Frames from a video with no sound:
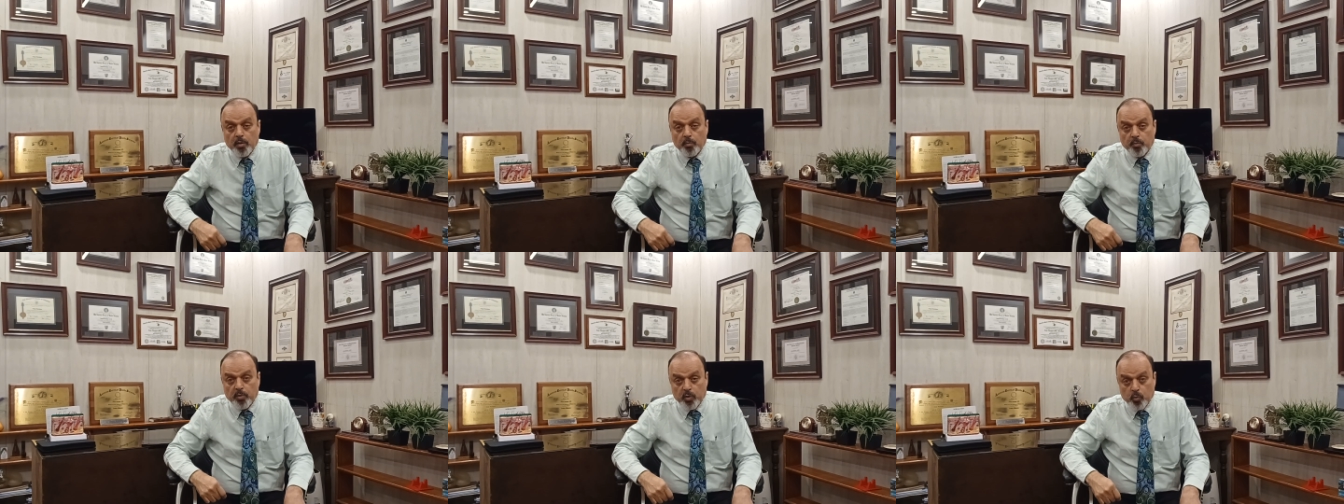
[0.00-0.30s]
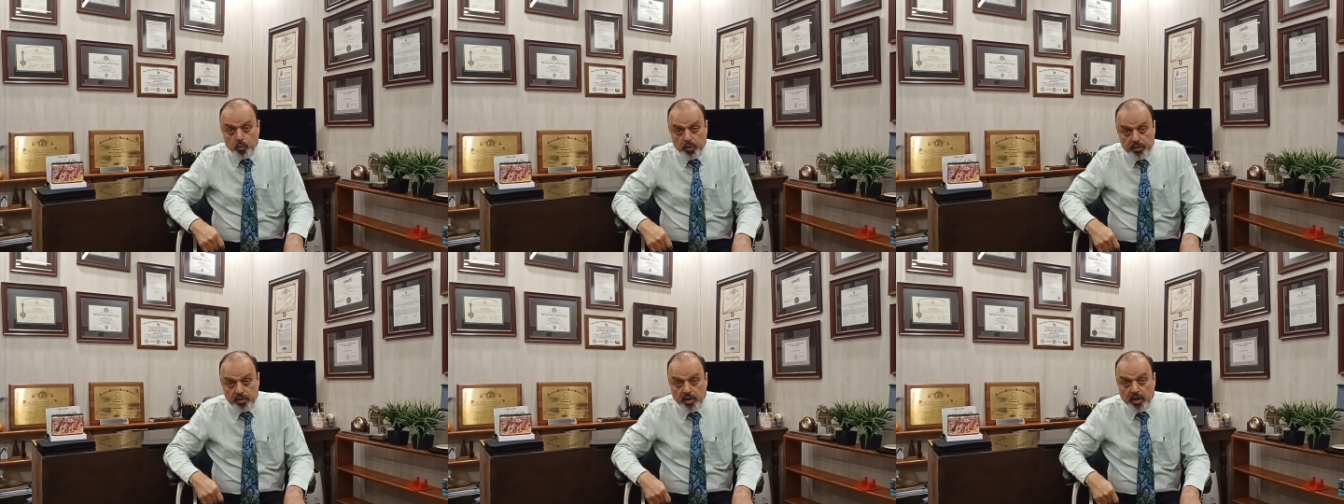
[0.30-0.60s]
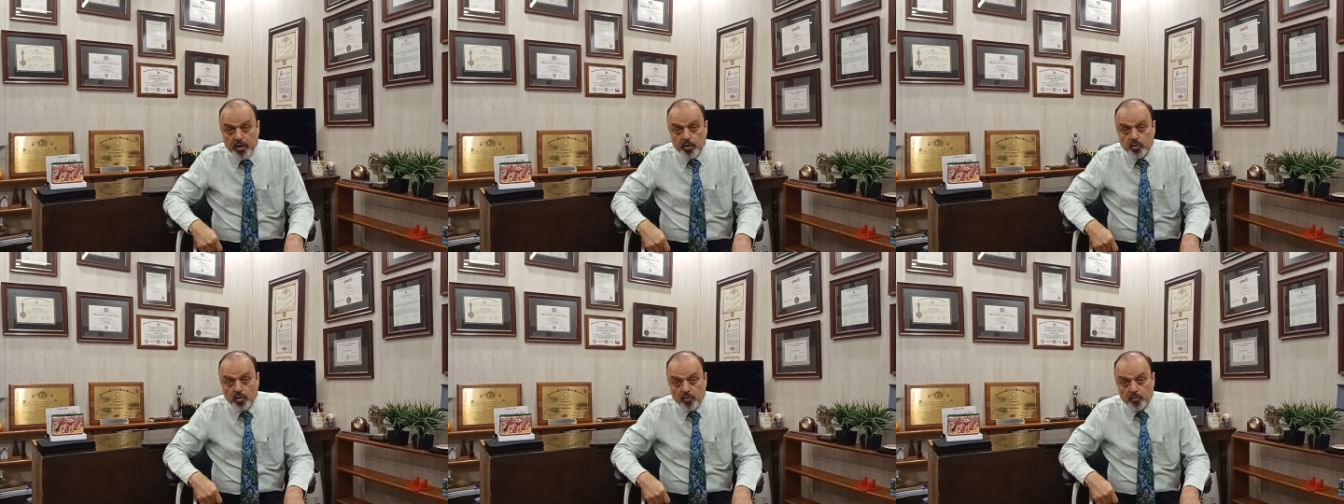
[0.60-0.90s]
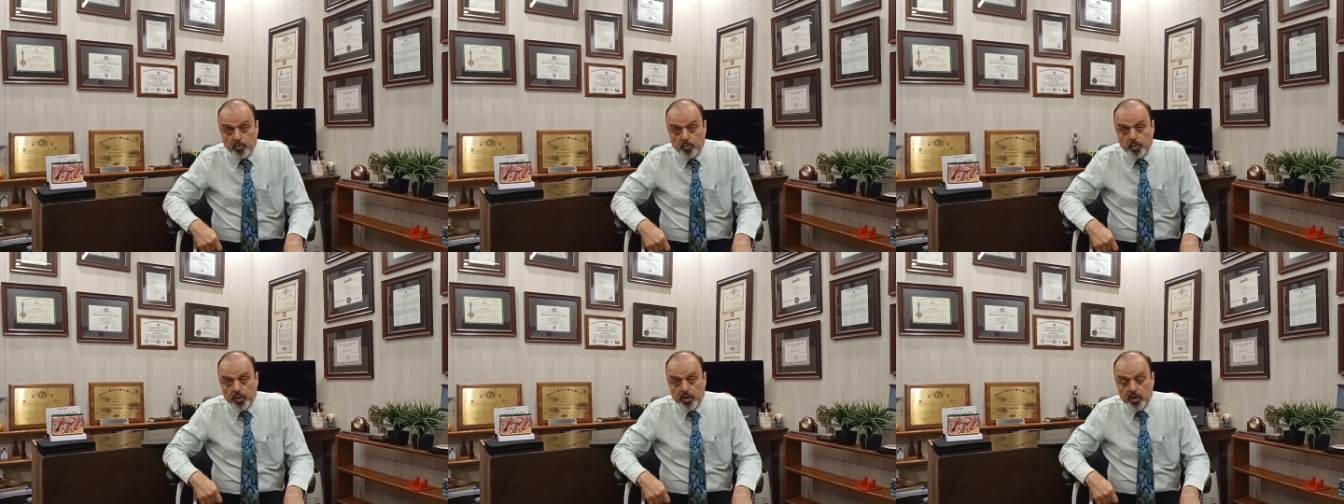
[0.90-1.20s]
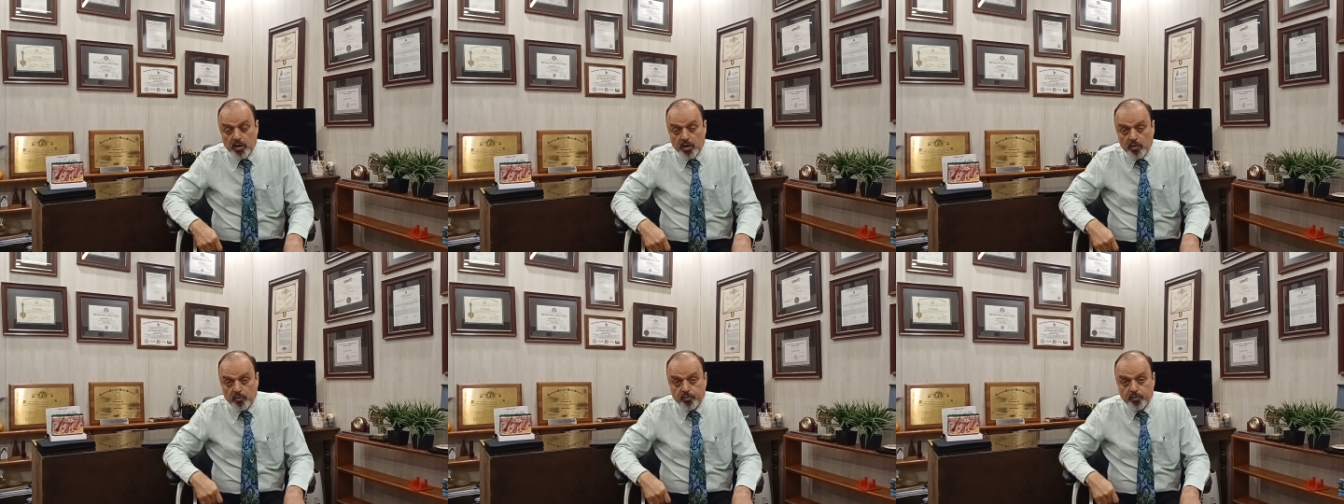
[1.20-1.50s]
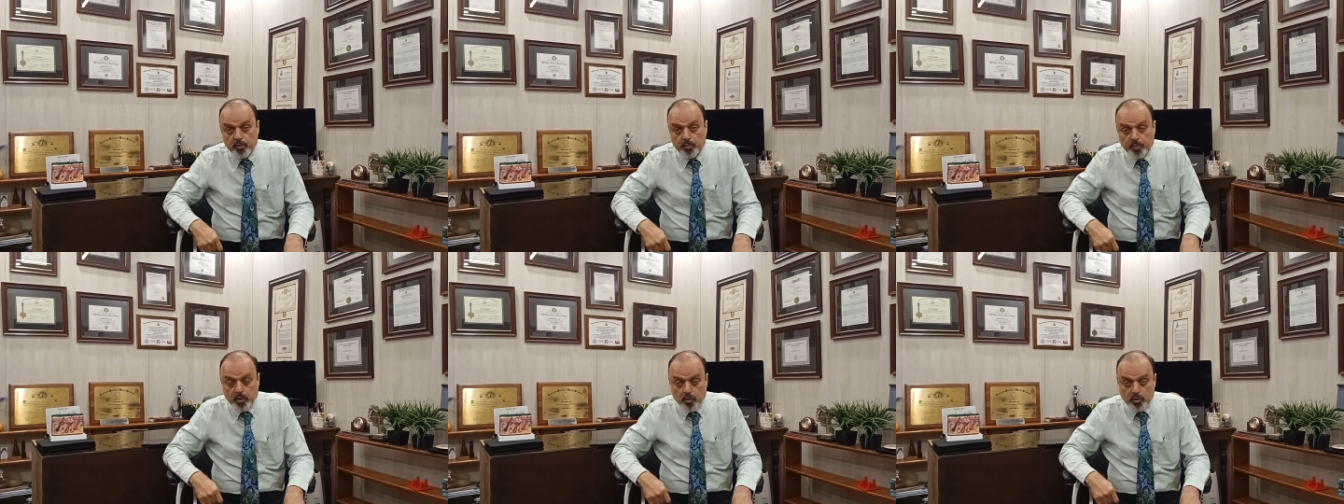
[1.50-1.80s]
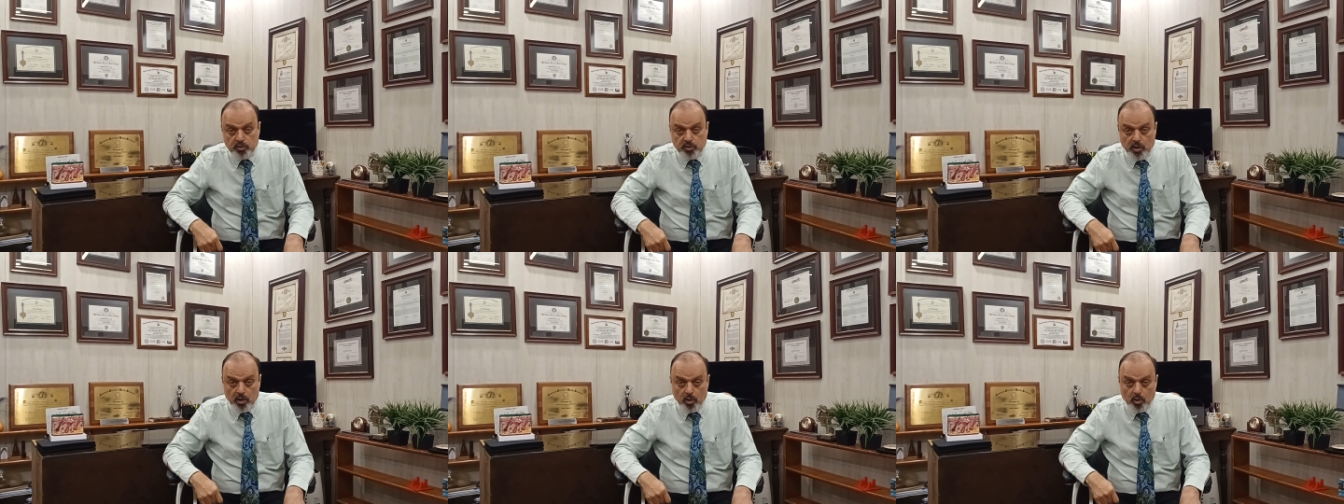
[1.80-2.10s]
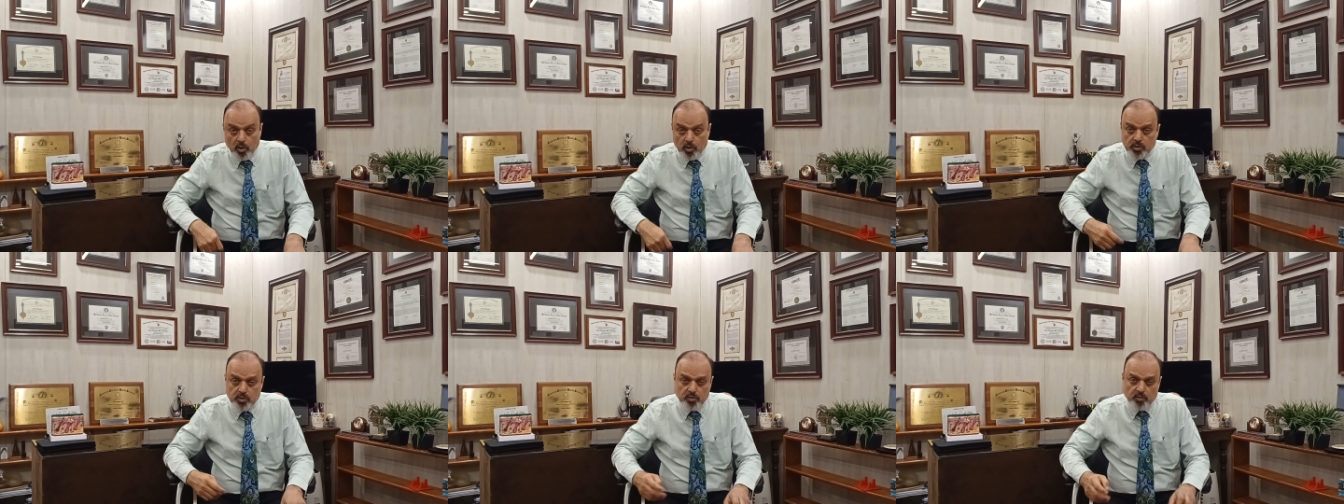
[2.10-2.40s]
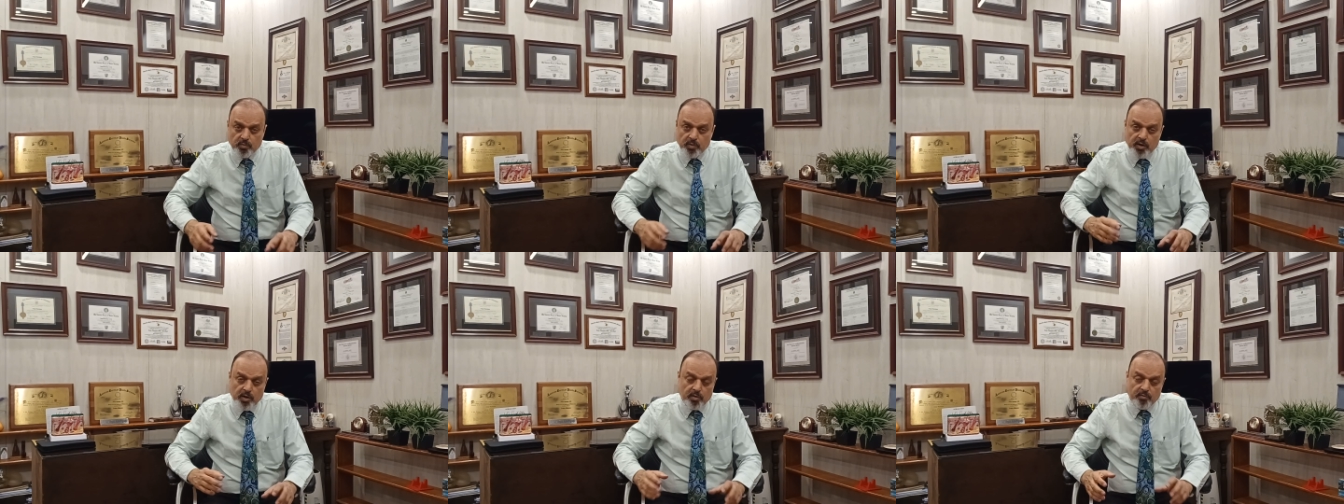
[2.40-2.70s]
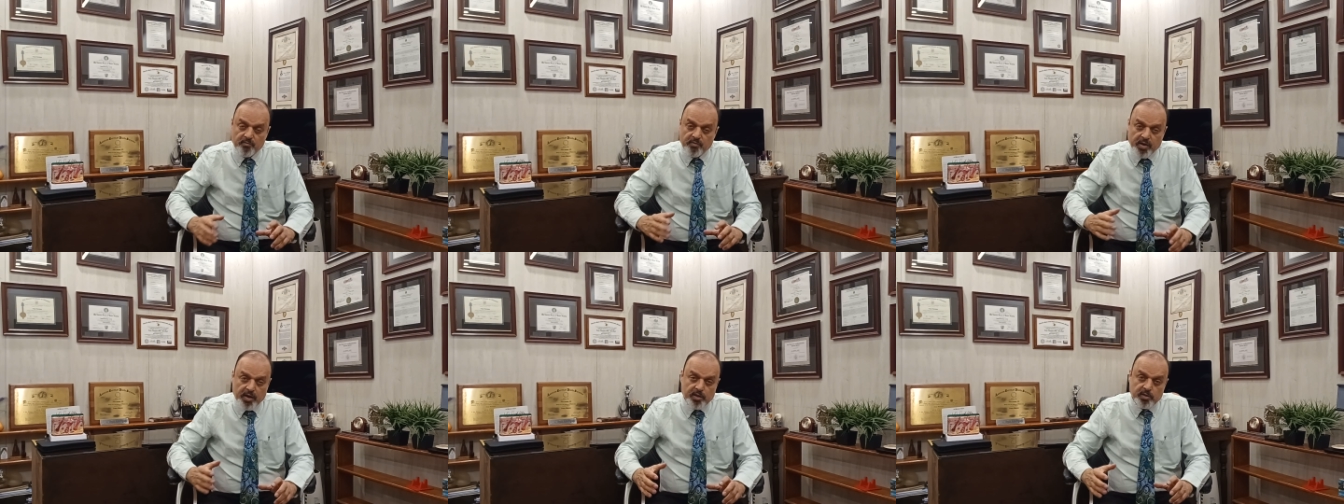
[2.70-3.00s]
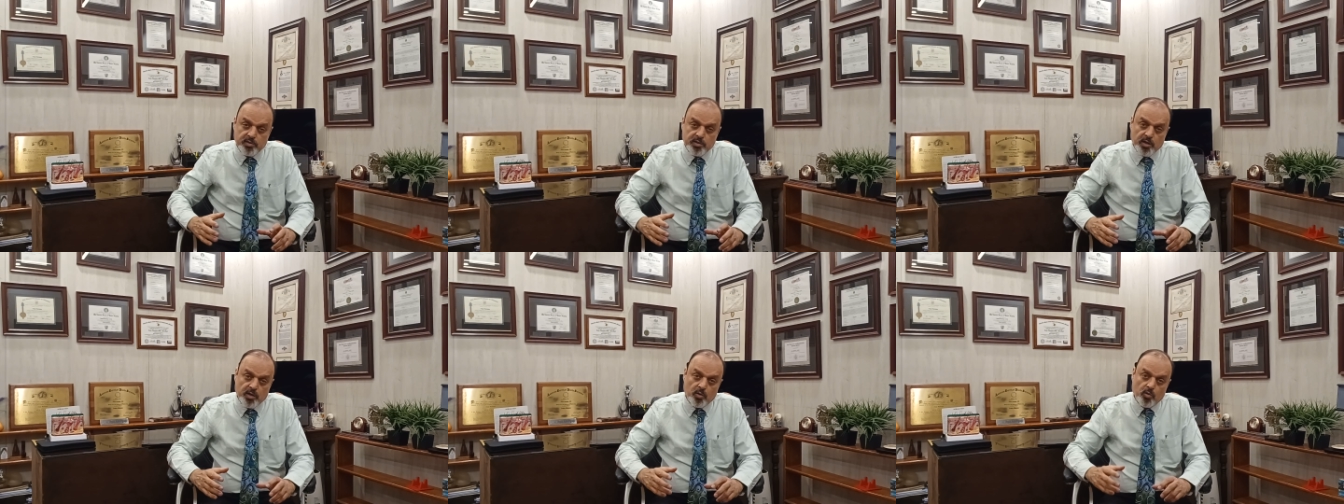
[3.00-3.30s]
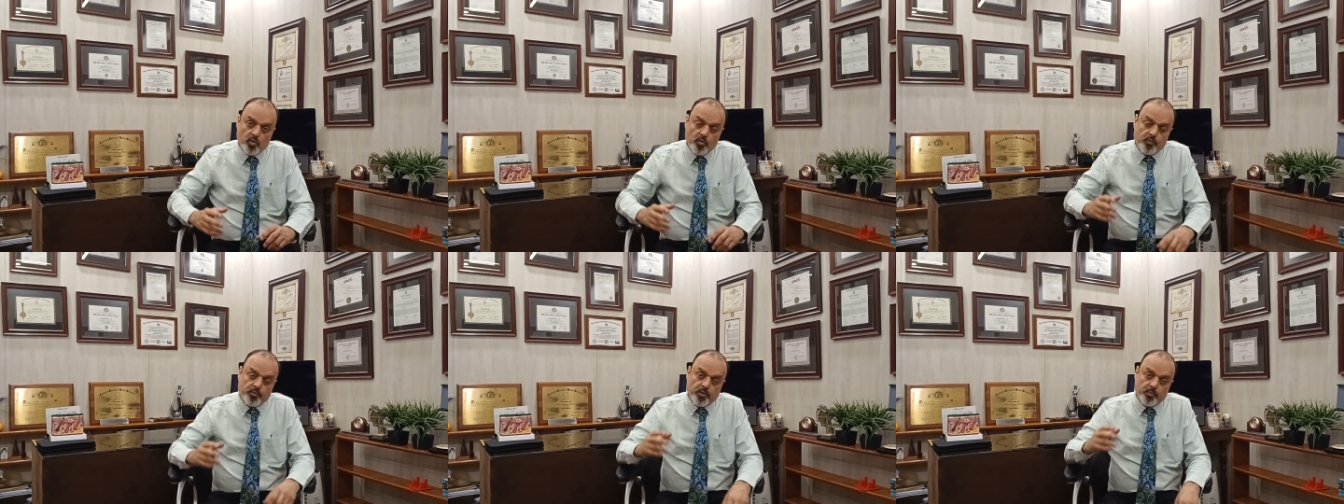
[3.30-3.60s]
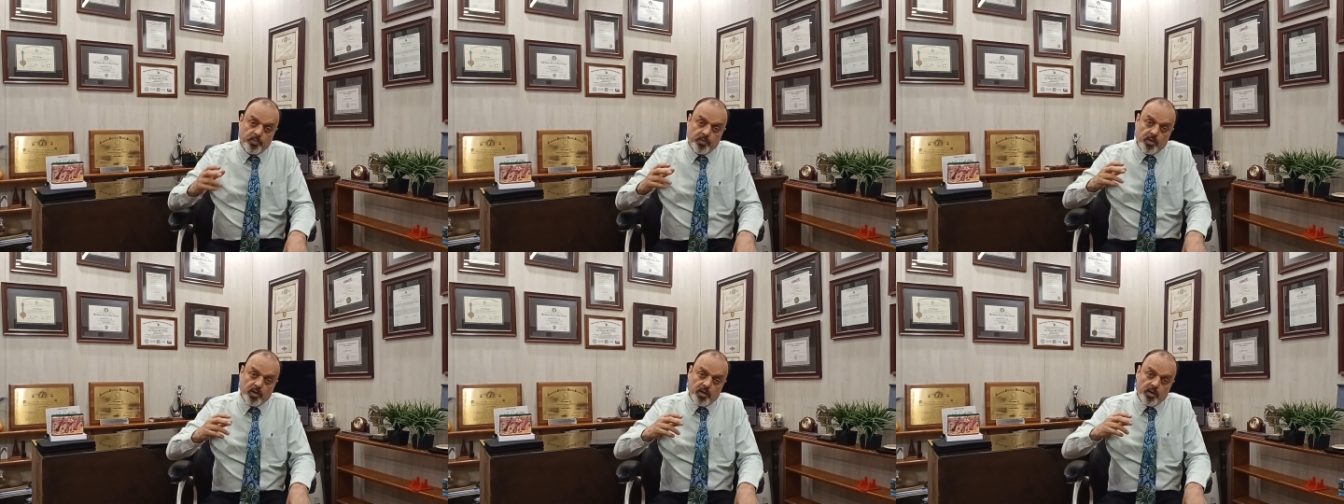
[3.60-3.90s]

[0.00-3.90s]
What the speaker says: but with that you have to be careful because there are lots of little veins that go from